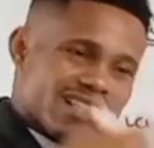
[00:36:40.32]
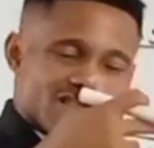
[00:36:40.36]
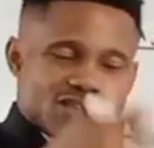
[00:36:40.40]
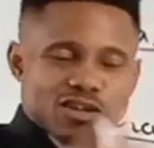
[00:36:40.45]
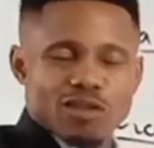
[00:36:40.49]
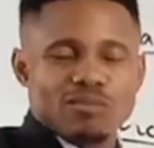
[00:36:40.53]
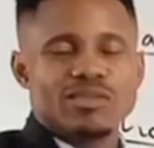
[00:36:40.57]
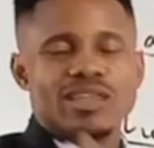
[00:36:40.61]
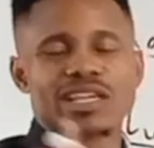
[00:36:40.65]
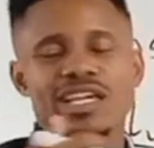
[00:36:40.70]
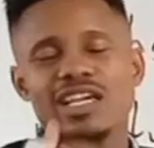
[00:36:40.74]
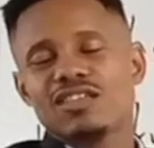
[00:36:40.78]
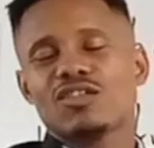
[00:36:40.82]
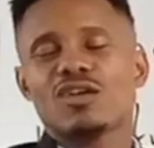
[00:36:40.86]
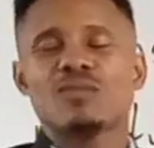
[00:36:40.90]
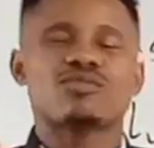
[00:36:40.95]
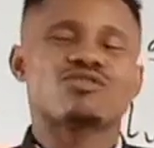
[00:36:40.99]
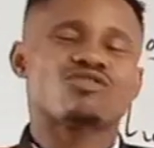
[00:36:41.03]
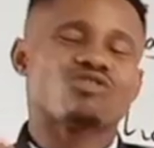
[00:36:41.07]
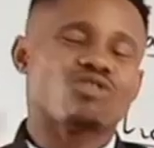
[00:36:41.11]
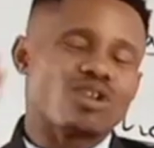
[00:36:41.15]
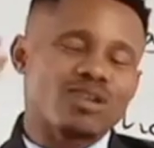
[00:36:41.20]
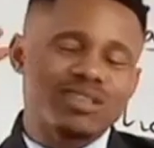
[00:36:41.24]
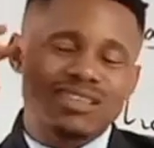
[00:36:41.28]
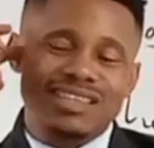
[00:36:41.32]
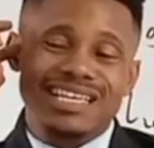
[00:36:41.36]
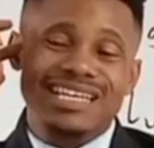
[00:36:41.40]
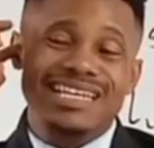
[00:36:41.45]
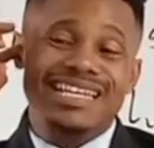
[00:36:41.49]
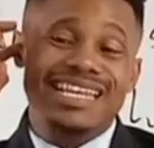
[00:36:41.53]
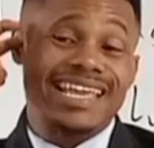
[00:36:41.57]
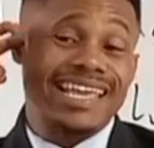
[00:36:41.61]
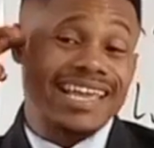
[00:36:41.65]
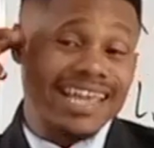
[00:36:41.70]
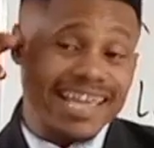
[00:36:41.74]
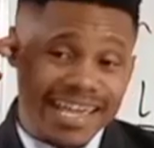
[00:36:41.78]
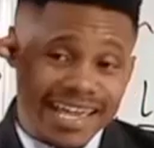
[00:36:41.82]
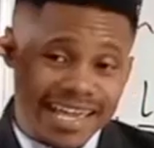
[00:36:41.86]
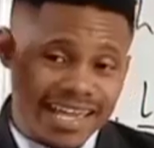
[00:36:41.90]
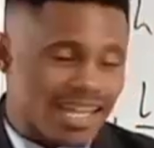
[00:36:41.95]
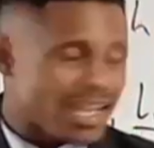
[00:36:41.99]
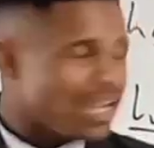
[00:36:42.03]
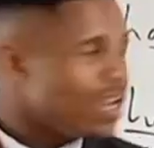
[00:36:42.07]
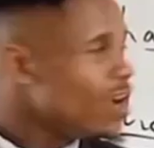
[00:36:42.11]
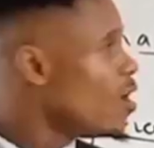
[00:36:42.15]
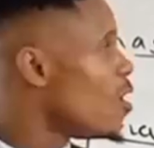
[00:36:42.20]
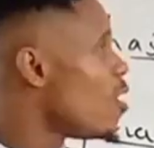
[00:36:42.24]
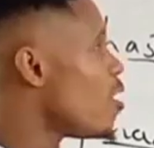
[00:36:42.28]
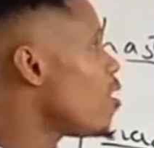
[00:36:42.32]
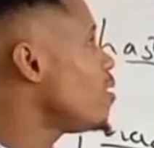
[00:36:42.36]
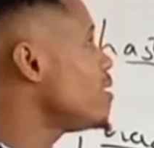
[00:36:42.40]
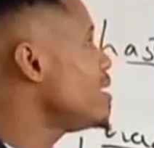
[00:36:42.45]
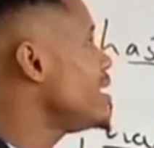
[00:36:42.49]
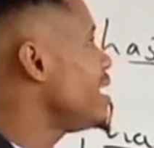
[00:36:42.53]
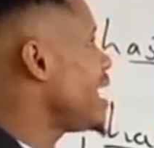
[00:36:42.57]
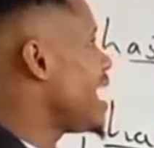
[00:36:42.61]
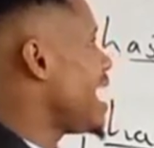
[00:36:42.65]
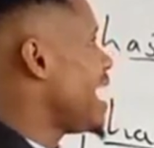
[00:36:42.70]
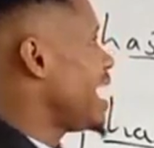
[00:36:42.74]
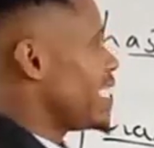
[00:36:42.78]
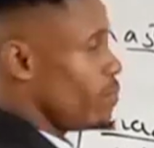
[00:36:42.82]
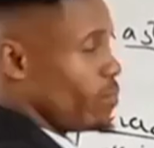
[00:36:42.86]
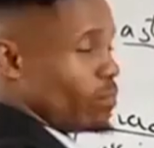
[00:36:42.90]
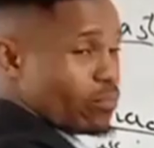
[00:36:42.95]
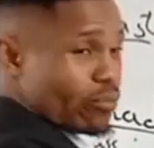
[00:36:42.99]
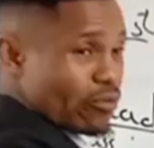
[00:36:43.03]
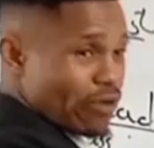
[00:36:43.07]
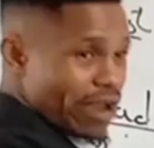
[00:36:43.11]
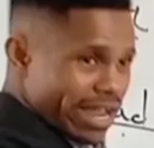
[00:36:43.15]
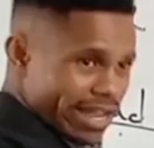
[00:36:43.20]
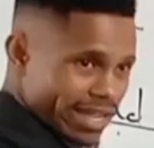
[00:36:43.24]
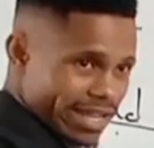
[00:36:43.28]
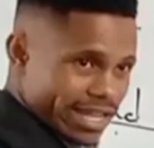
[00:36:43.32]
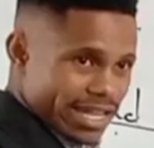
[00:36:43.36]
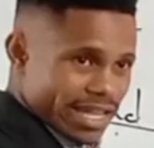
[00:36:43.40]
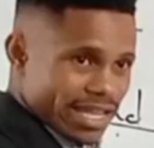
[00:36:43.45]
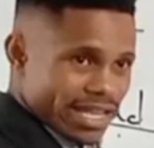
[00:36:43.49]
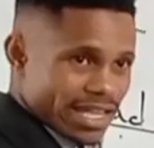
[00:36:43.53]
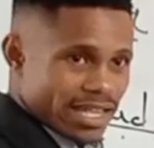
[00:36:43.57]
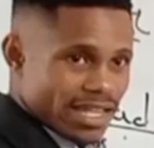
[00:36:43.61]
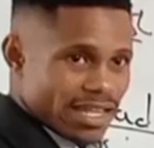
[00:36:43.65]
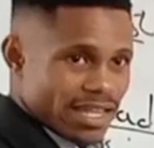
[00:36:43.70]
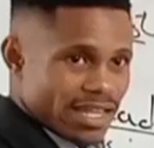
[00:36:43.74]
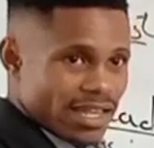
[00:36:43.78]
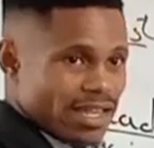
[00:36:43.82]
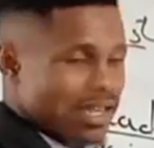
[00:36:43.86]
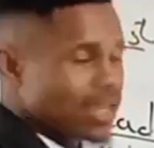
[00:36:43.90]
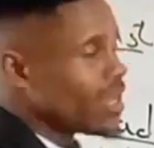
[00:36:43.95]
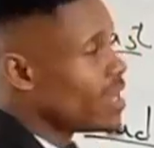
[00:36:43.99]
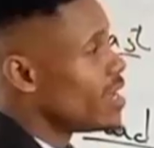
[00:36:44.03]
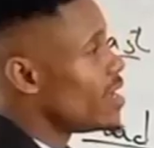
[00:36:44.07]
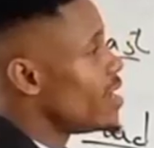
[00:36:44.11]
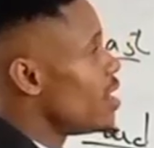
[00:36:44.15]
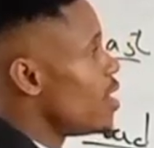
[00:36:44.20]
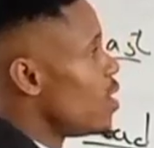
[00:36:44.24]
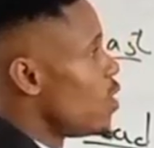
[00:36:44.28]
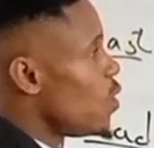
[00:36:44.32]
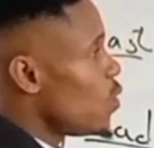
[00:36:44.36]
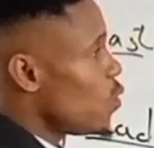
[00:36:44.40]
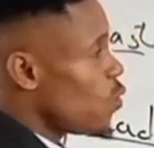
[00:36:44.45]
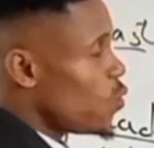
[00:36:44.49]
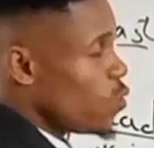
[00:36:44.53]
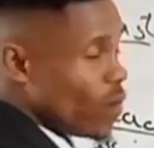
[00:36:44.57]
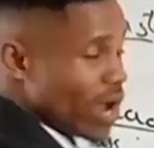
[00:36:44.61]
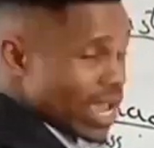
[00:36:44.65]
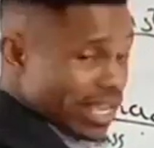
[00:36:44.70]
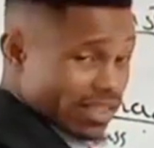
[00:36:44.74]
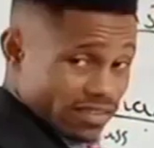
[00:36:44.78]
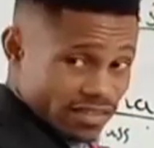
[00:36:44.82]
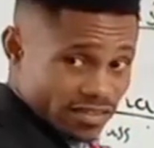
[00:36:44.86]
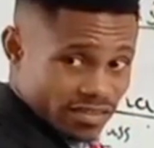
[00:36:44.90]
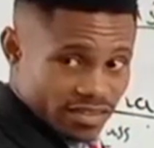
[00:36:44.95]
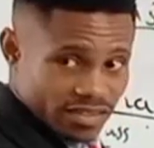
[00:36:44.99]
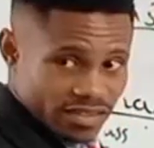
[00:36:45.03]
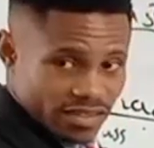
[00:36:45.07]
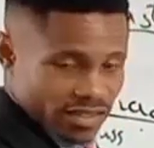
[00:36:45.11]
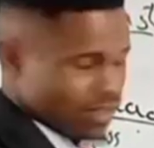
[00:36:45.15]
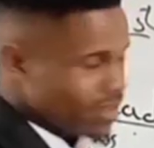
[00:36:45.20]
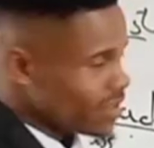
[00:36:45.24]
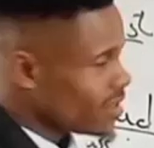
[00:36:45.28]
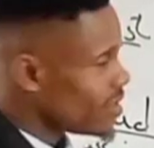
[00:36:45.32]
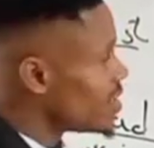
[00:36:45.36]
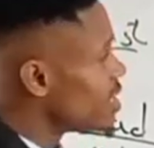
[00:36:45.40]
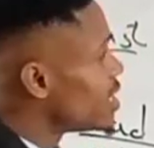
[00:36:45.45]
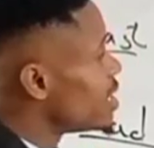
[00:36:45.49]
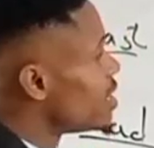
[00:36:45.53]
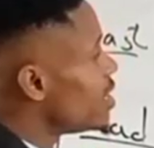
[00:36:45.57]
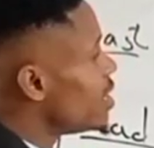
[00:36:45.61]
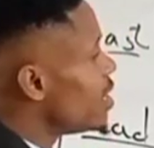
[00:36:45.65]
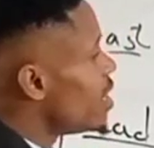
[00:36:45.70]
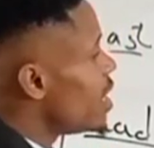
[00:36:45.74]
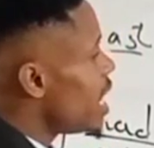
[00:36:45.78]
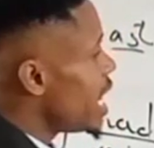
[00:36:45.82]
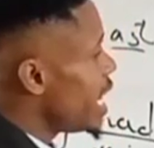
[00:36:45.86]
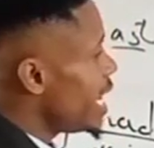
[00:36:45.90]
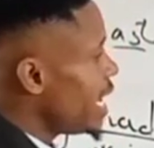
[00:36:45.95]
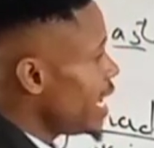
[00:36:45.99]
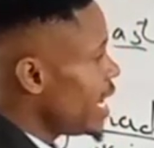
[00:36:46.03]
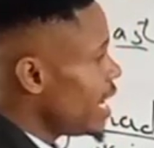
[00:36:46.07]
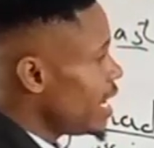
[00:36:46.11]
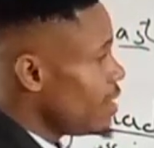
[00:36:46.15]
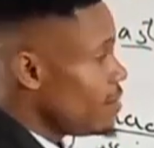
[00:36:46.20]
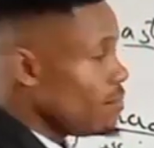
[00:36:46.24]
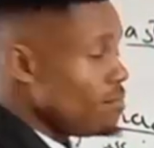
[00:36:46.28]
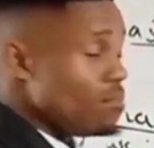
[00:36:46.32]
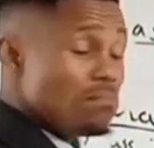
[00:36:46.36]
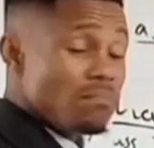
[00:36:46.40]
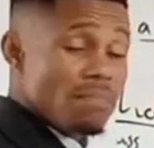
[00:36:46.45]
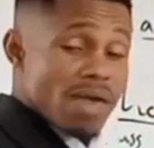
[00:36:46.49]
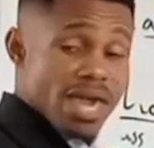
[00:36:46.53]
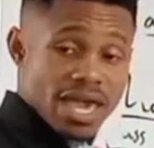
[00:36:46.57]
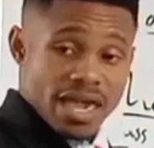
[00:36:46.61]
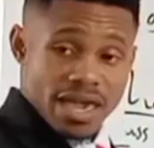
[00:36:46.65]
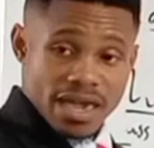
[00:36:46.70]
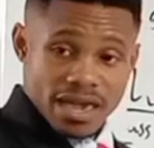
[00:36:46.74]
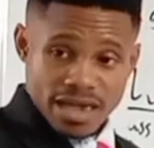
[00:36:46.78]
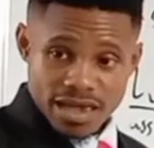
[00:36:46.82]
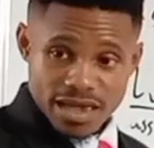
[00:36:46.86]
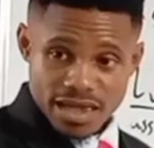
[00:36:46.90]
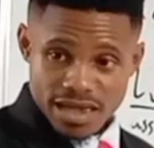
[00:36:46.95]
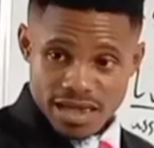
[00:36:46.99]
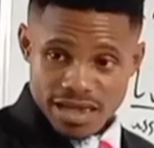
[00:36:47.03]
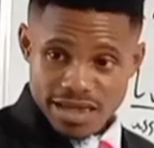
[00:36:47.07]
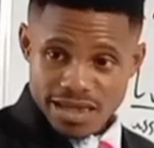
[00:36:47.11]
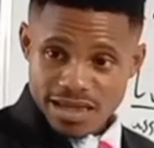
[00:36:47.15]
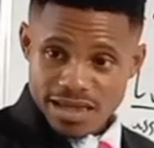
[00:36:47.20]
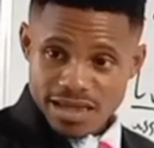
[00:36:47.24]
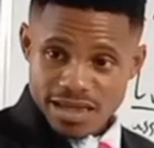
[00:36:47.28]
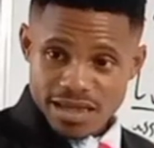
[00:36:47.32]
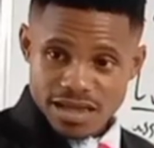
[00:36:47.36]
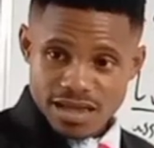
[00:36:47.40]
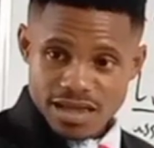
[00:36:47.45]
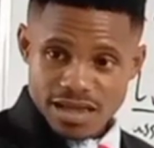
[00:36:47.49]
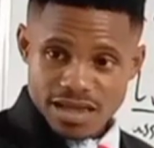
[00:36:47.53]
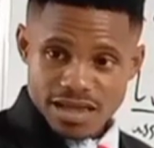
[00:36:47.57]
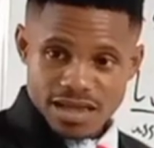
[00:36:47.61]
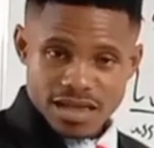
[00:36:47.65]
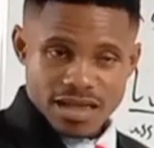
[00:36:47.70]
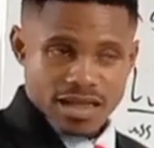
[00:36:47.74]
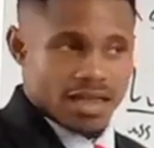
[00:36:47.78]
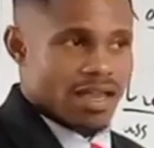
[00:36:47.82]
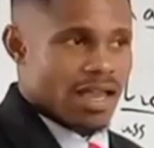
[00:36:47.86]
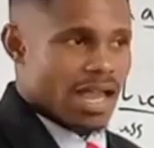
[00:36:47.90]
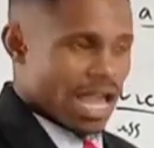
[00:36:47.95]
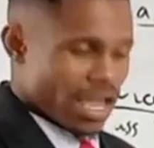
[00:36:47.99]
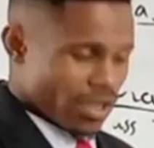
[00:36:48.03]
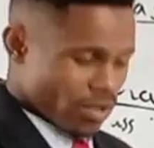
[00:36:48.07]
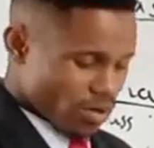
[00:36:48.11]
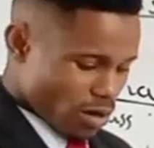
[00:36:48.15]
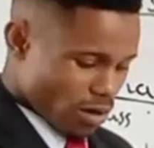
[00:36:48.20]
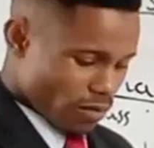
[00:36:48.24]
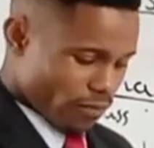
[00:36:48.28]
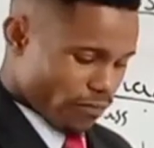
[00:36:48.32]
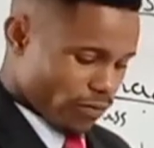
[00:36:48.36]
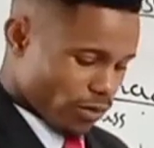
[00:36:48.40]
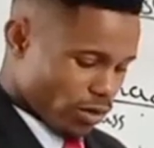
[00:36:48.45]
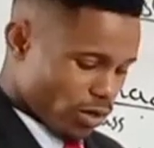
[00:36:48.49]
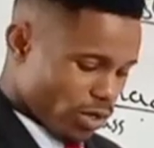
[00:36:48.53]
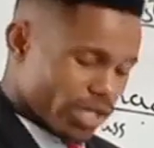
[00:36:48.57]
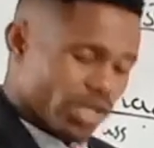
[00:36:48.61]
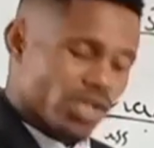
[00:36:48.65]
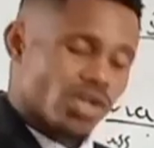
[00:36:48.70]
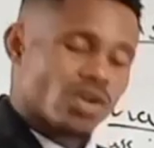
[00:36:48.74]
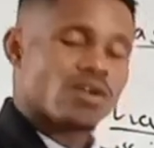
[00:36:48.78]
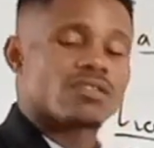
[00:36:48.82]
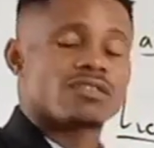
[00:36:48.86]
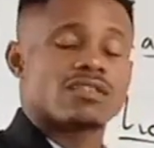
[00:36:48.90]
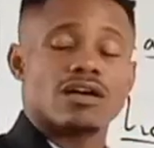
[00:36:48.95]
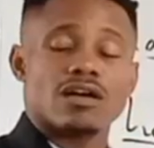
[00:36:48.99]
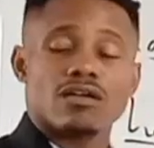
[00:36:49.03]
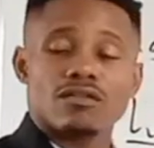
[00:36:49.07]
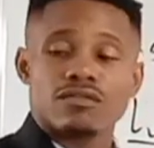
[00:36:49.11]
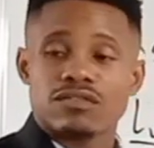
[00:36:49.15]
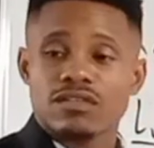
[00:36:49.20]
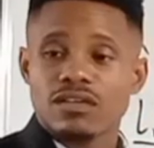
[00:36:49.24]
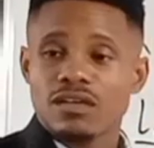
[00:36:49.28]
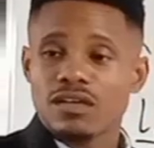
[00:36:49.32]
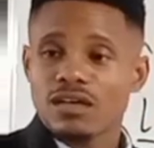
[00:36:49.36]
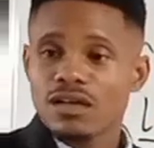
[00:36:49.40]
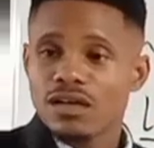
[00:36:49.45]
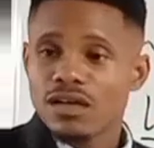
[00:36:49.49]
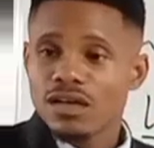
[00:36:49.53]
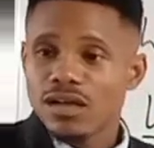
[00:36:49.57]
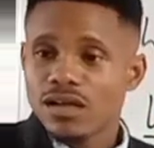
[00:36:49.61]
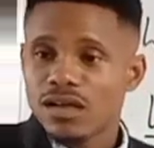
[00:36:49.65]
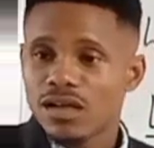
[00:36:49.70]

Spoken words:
something is obstructing the A, unlike break, waste, me. Are you not following yourselves?